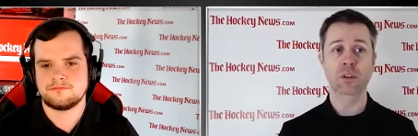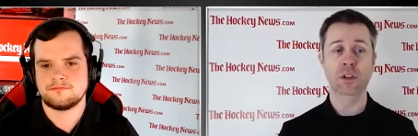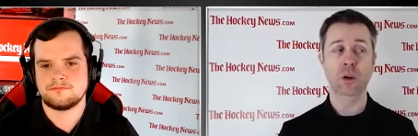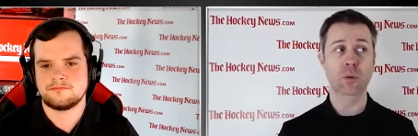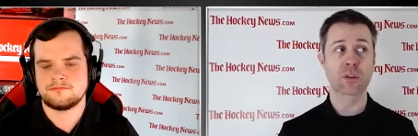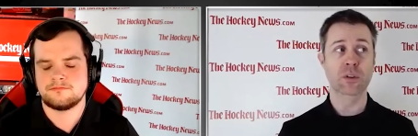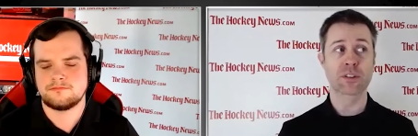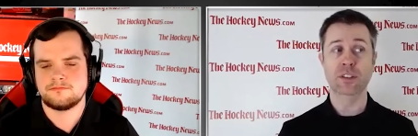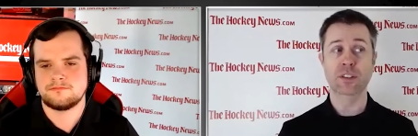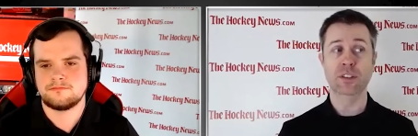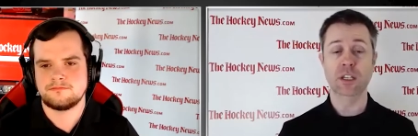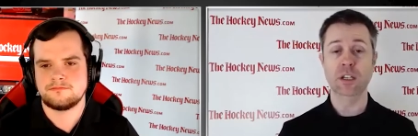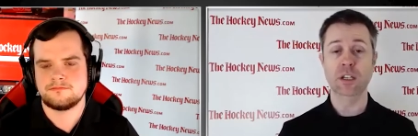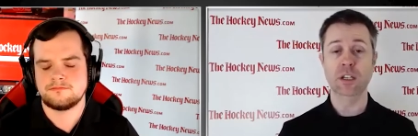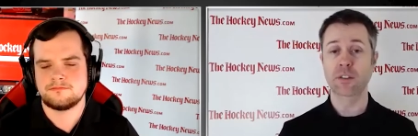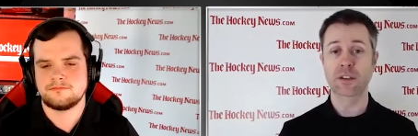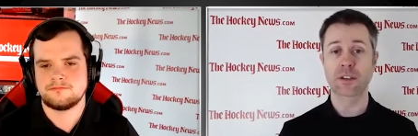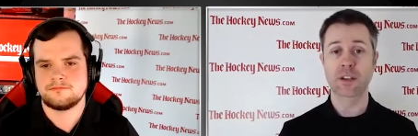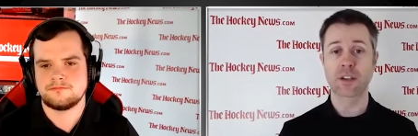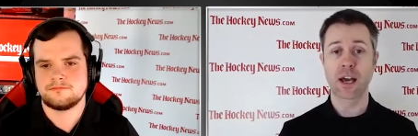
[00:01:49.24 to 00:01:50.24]
Speaker 1: you know, we've seen
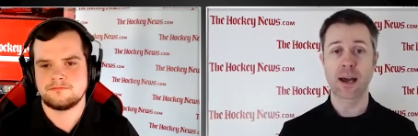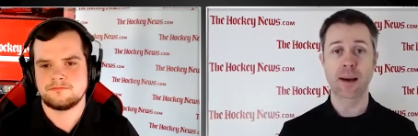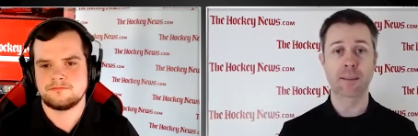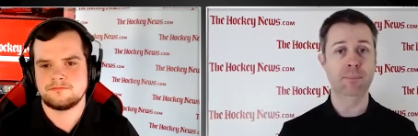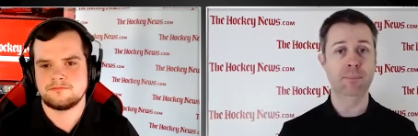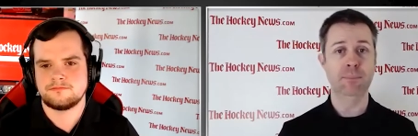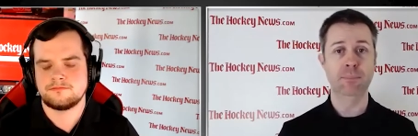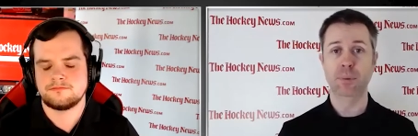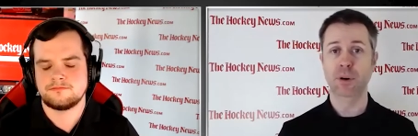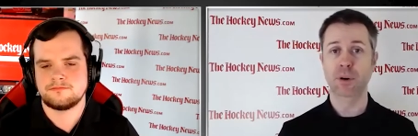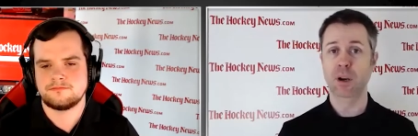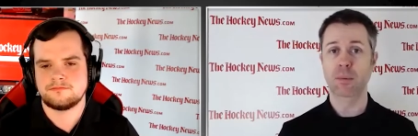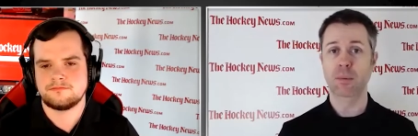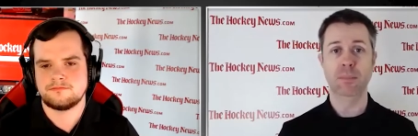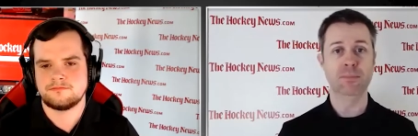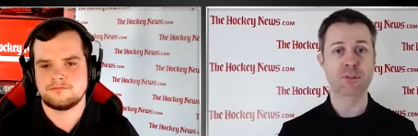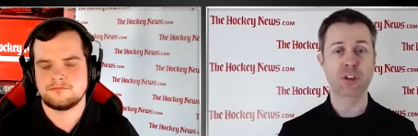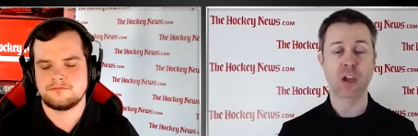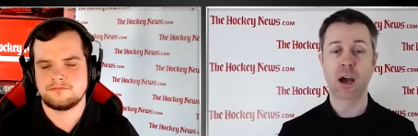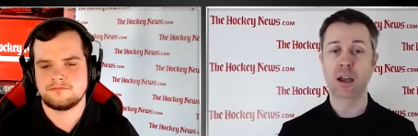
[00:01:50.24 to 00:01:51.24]
in the dub, put up a
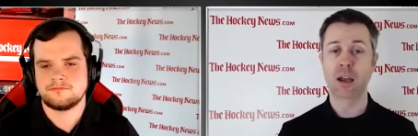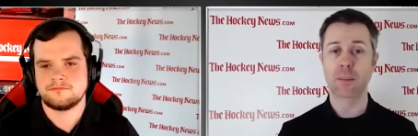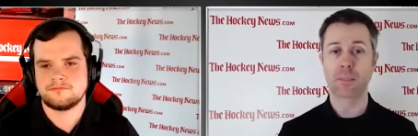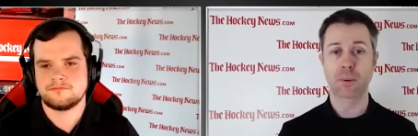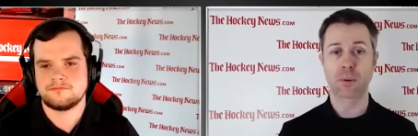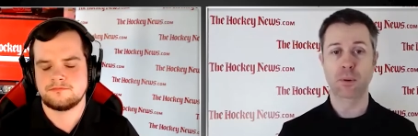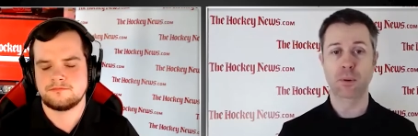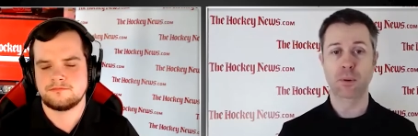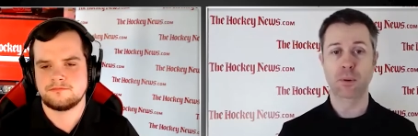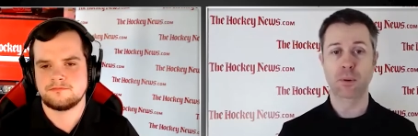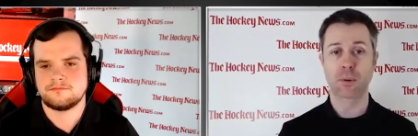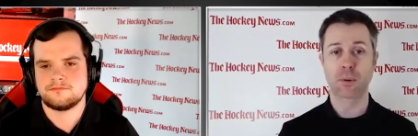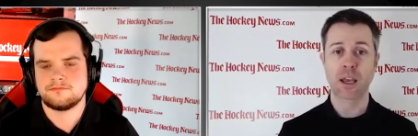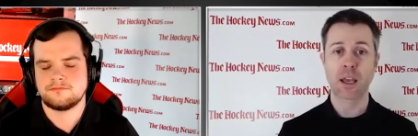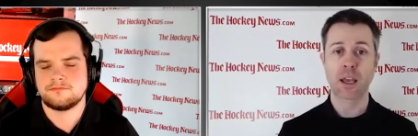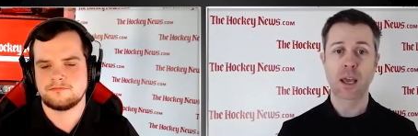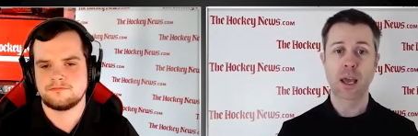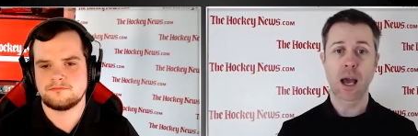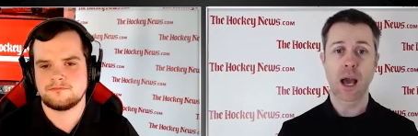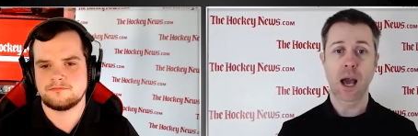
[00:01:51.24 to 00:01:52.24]
ton of points
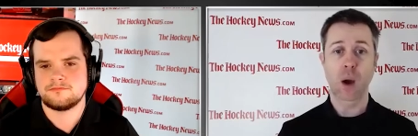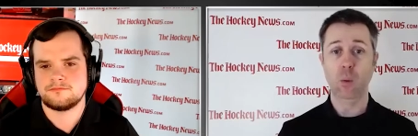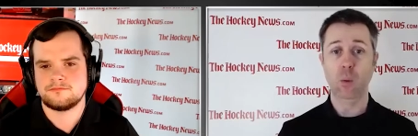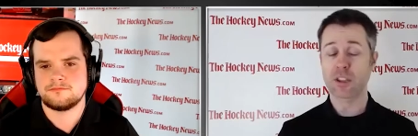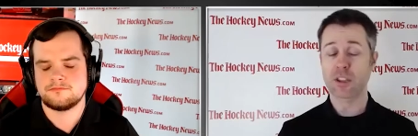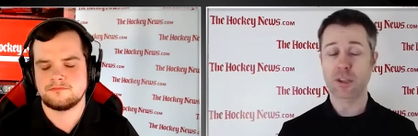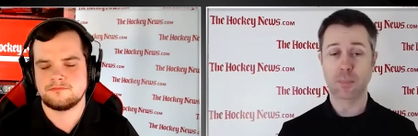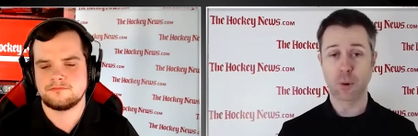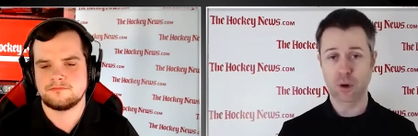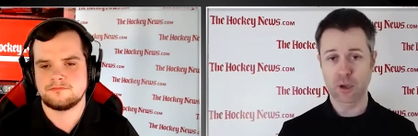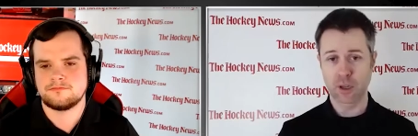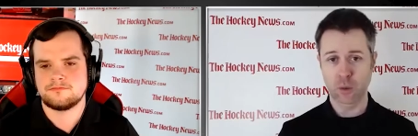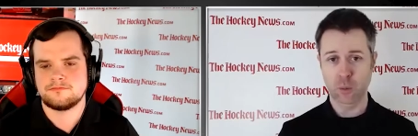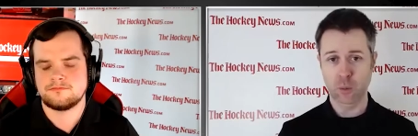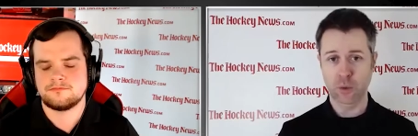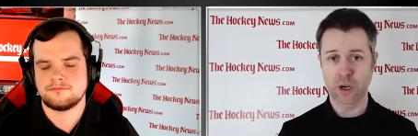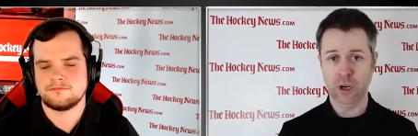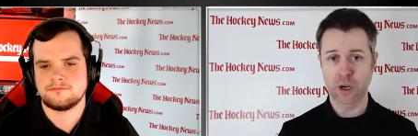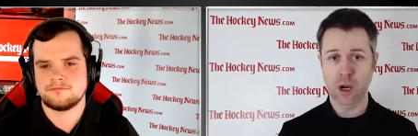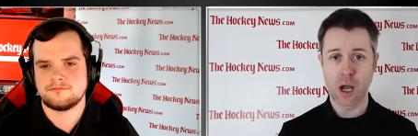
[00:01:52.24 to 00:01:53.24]
with the Portland
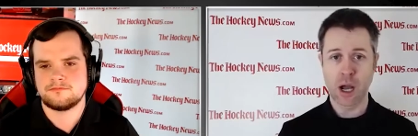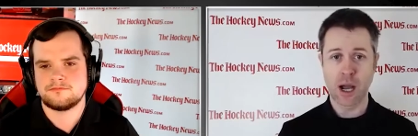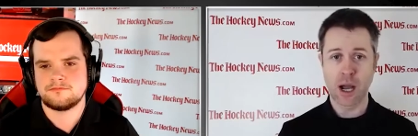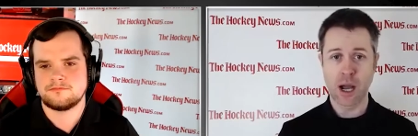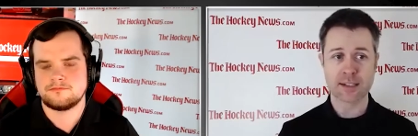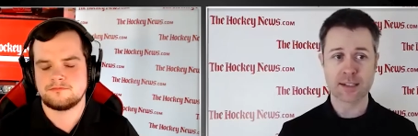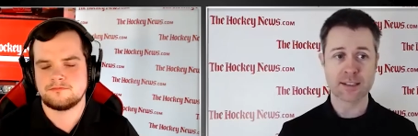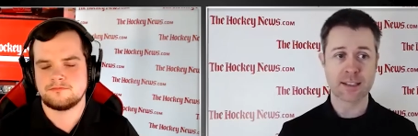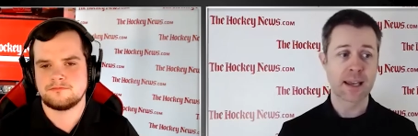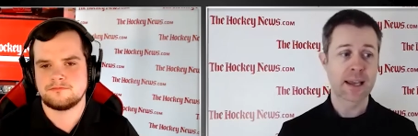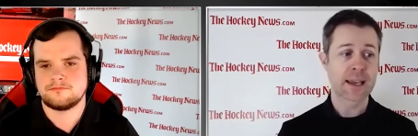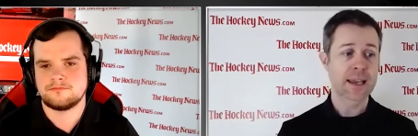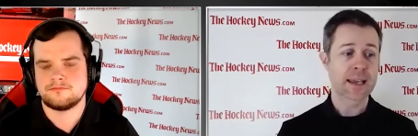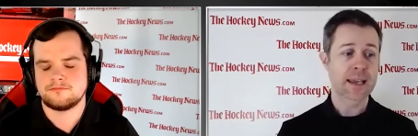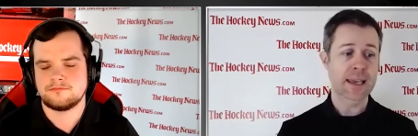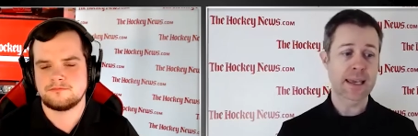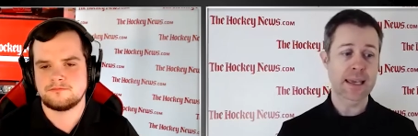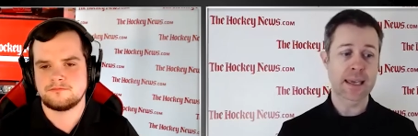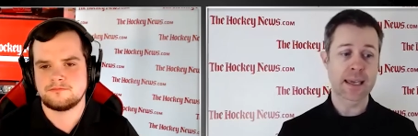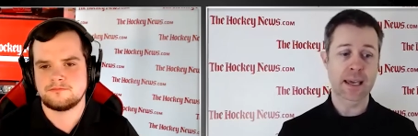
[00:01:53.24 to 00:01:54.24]
Winterhawks.
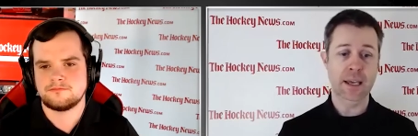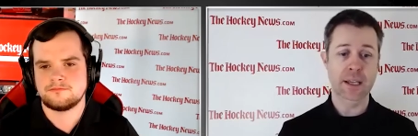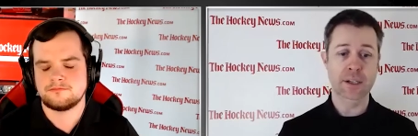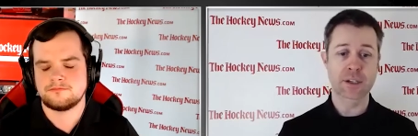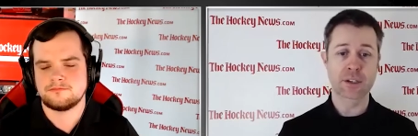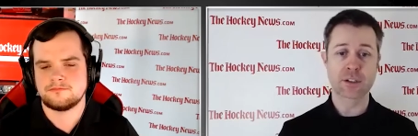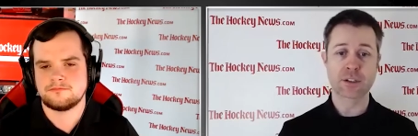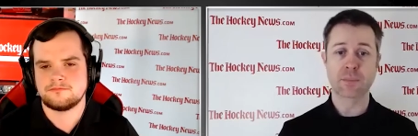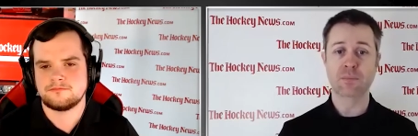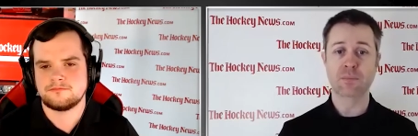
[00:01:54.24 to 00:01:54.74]
And